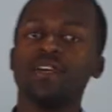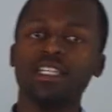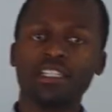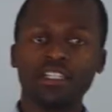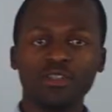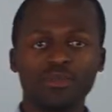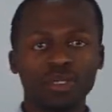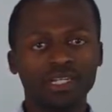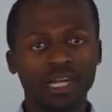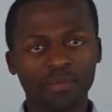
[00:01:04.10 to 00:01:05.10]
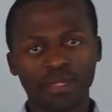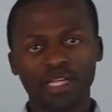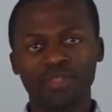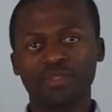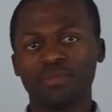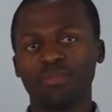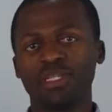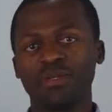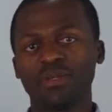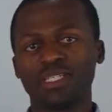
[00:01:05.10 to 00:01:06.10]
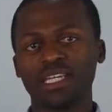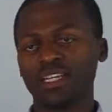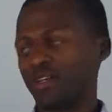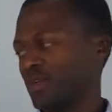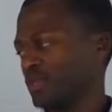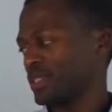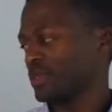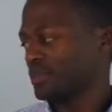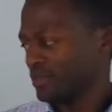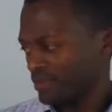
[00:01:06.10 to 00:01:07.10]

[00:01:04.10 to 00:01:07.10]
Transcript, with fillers: eventually you build up to the big container loads.